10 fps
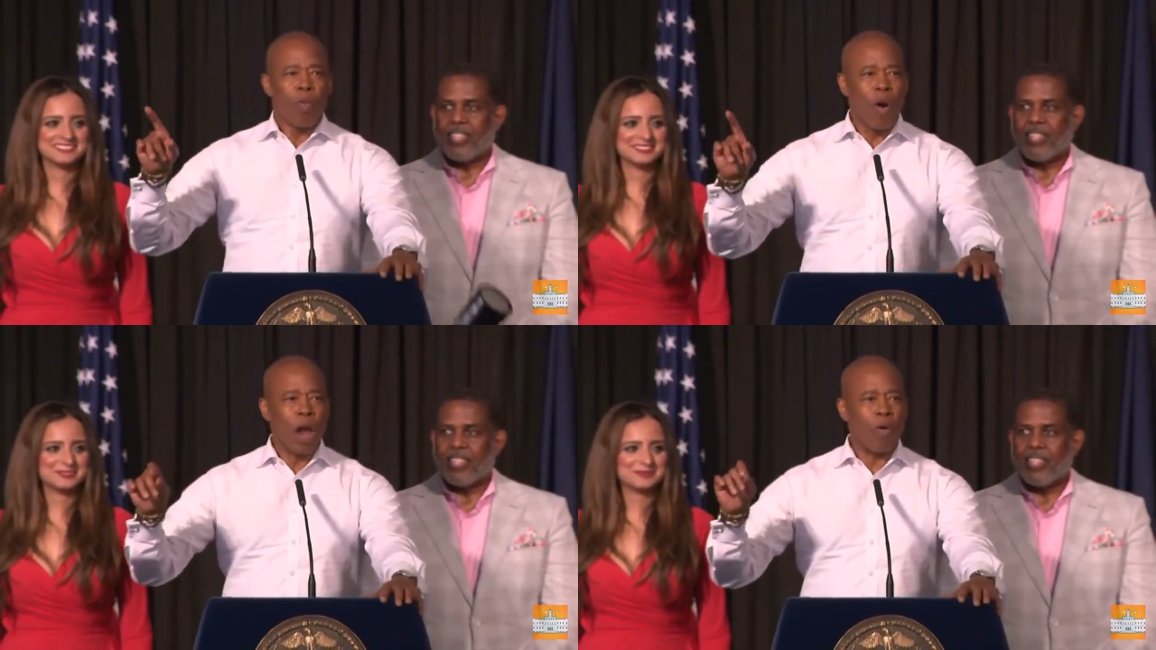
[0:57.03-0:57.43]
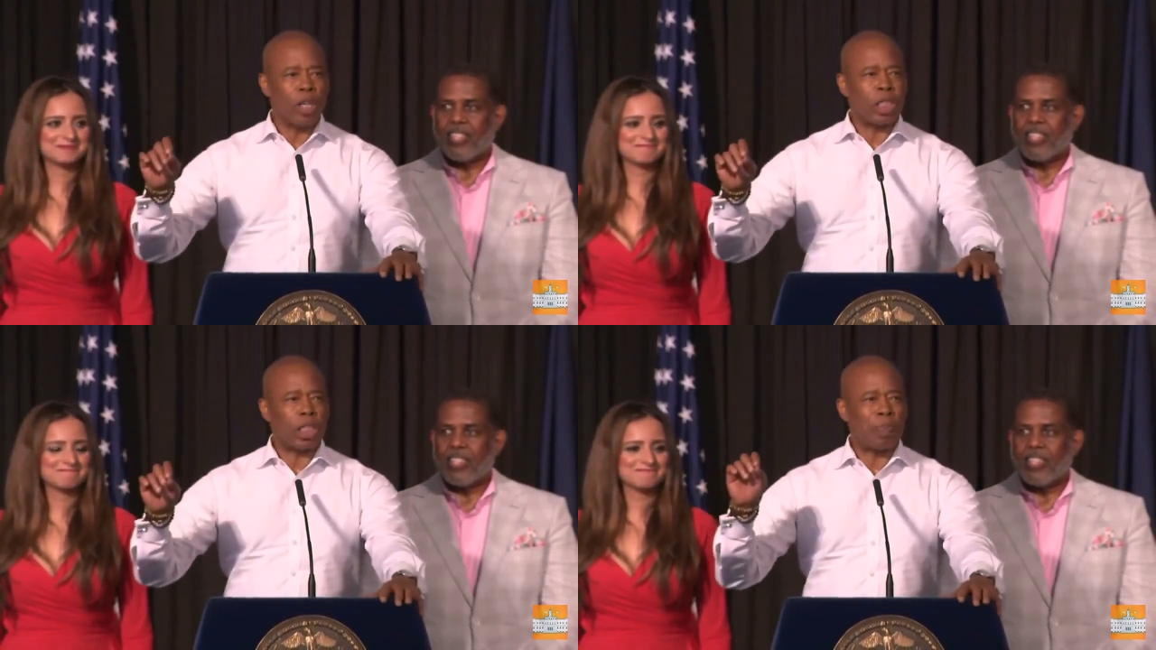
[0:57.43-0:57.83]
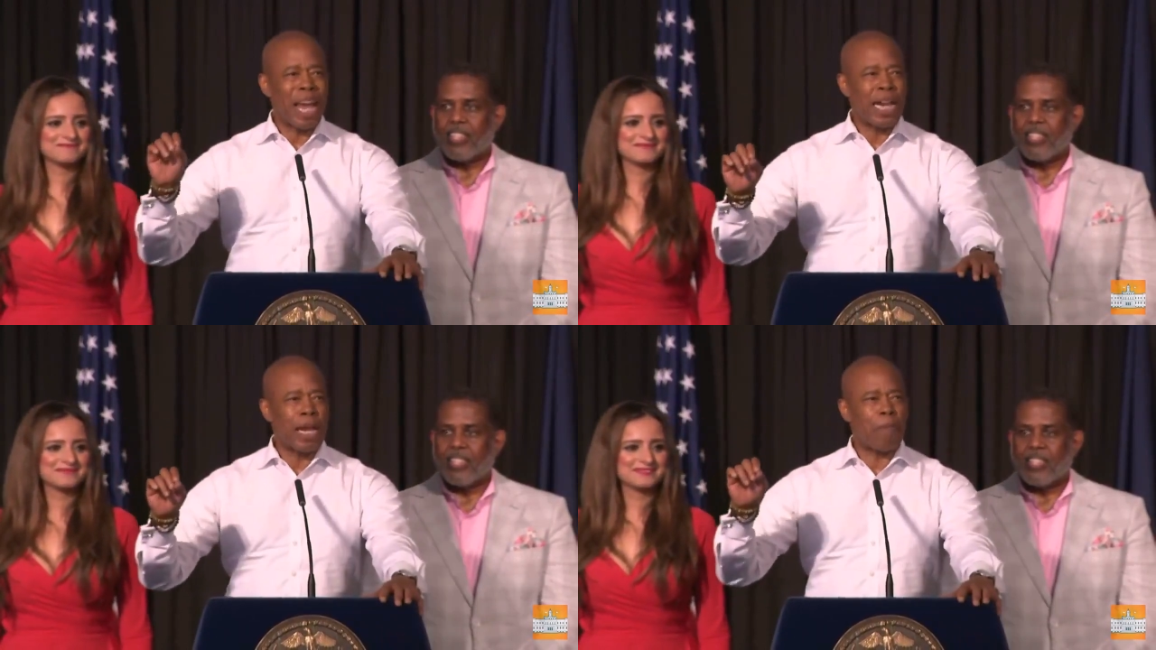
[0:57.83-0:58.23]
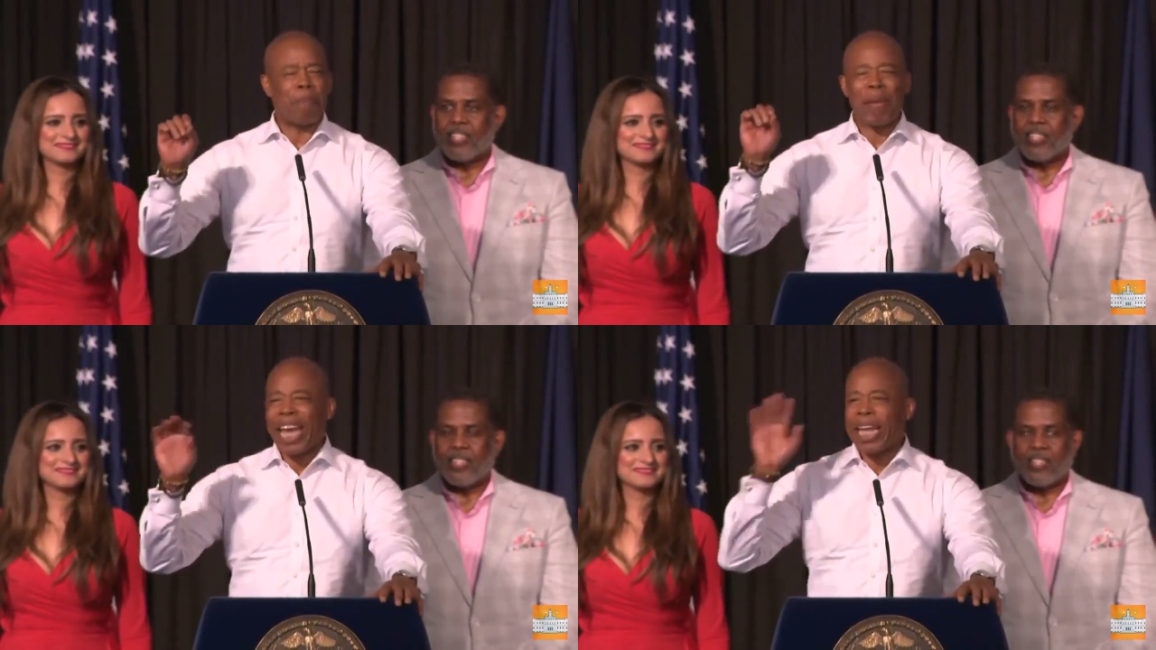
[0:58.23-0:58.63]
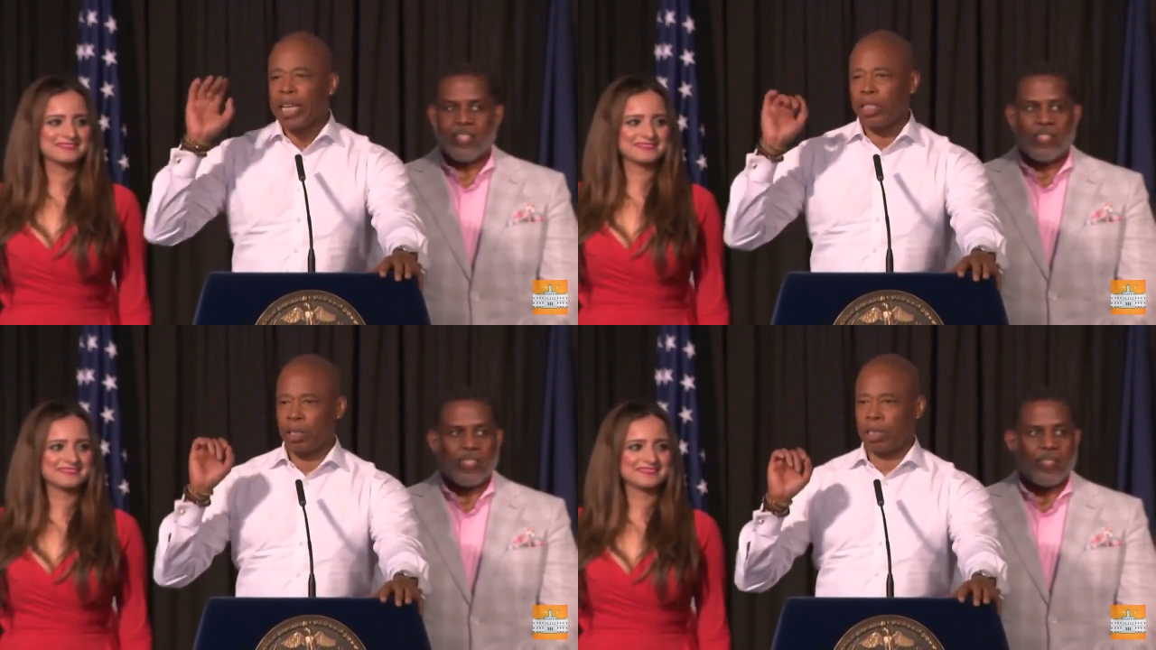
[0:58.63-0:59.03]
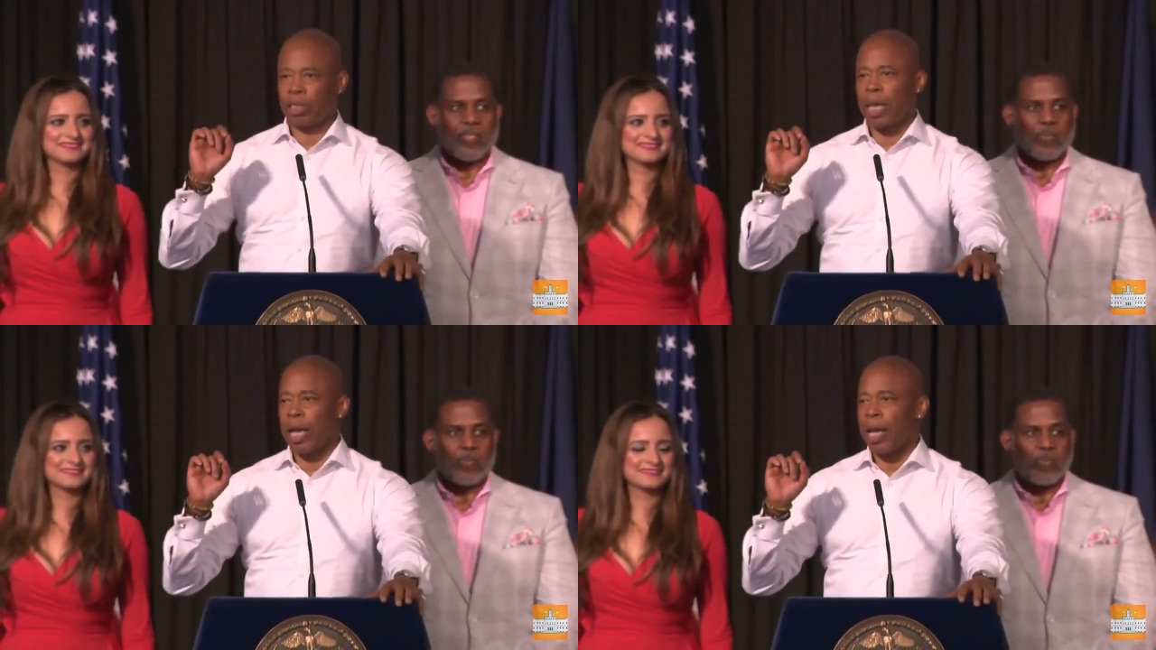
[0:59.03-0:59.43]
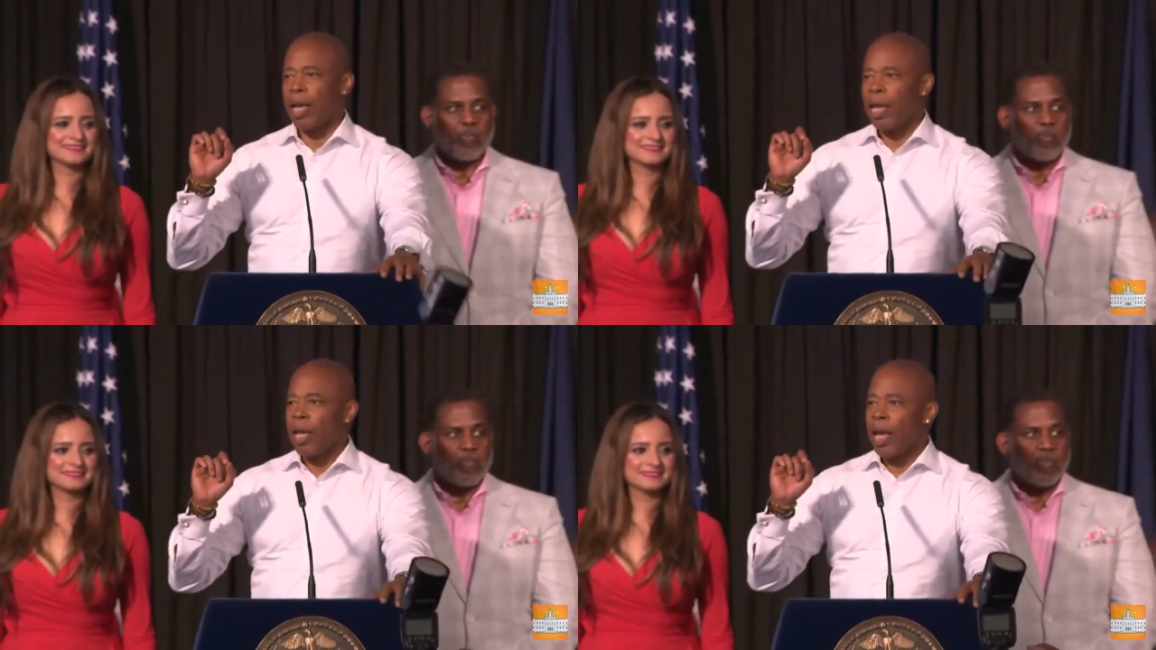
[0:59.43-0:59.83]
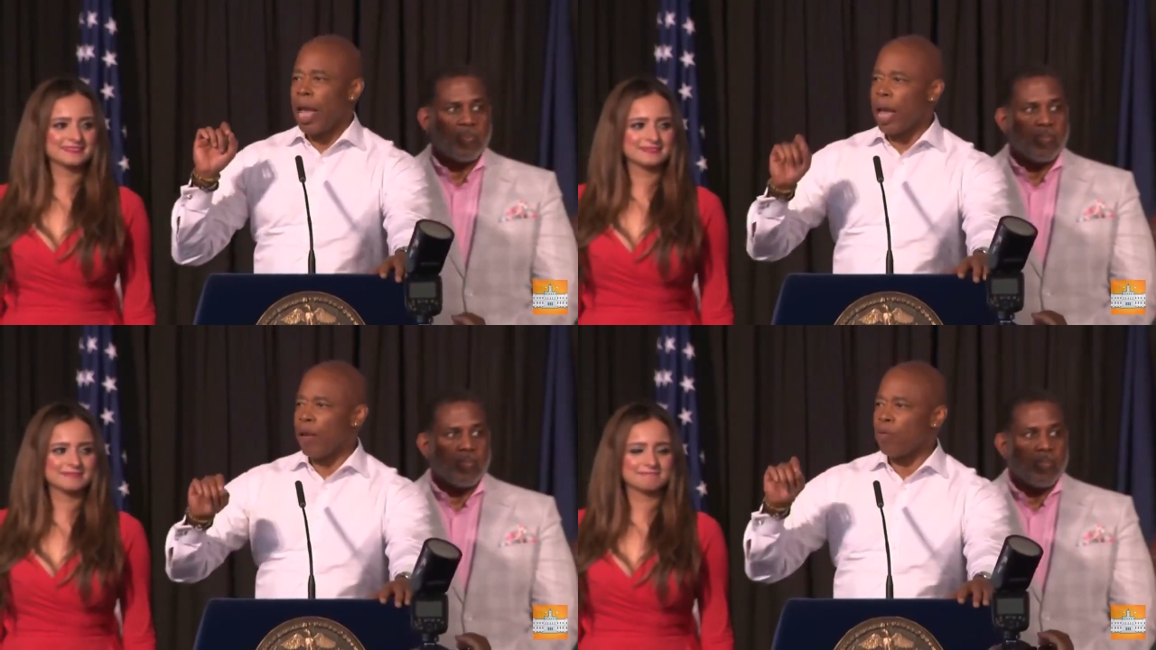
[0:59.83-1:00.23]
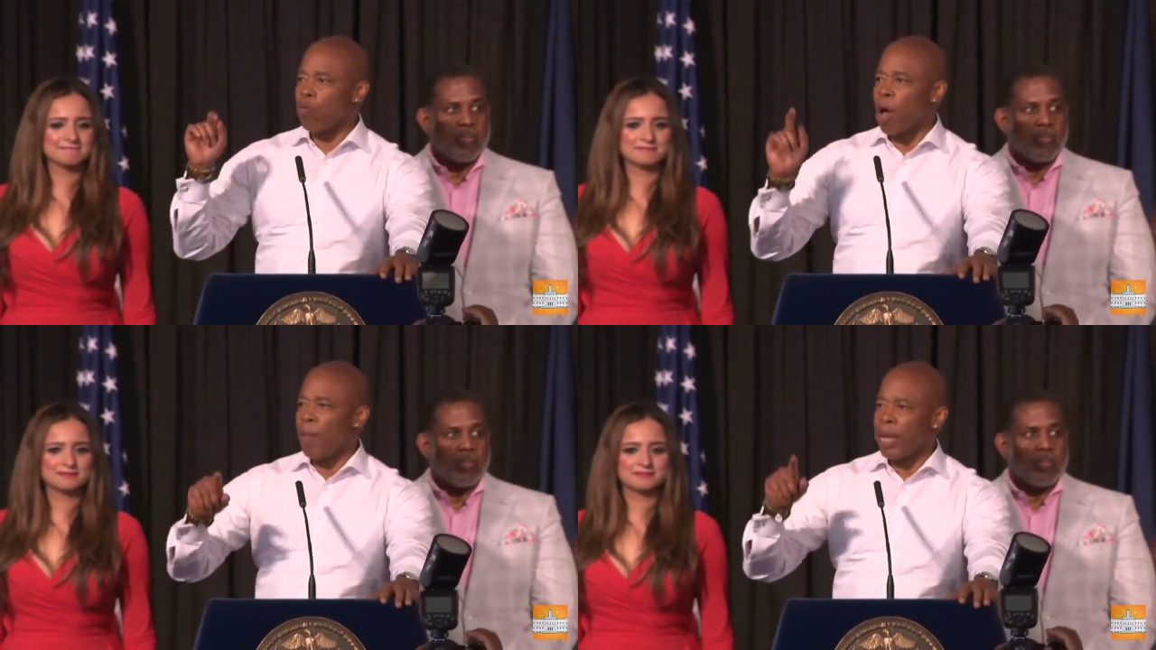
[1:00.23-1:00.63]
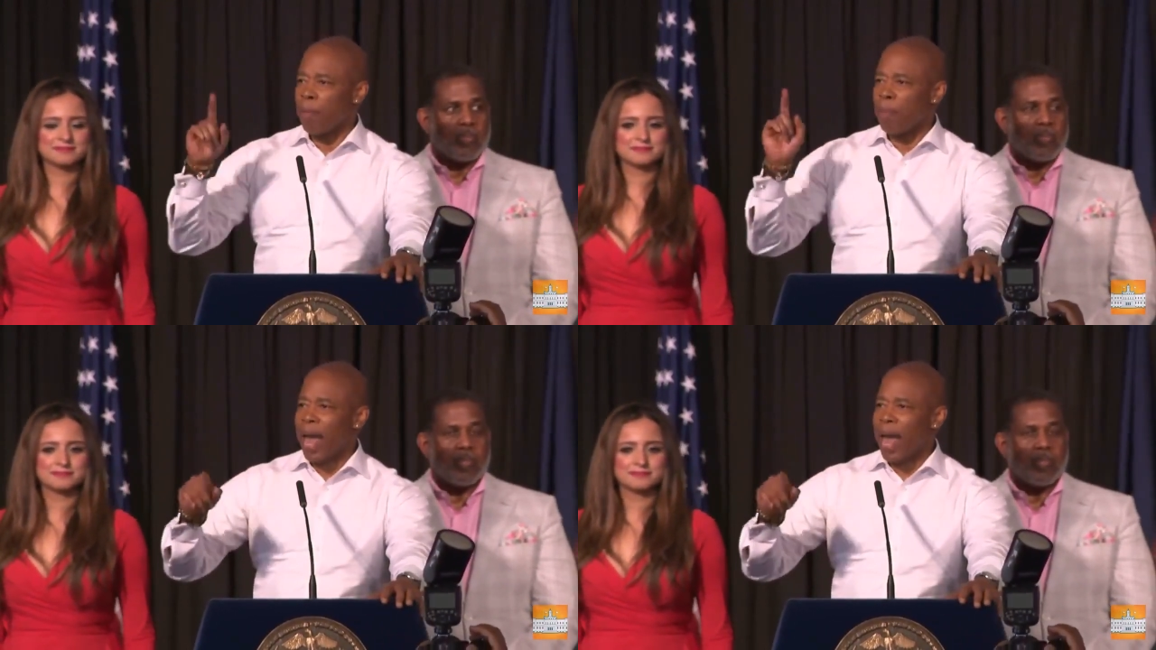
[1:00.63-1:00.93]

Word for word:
Speaker 1: we were spending pennies in women and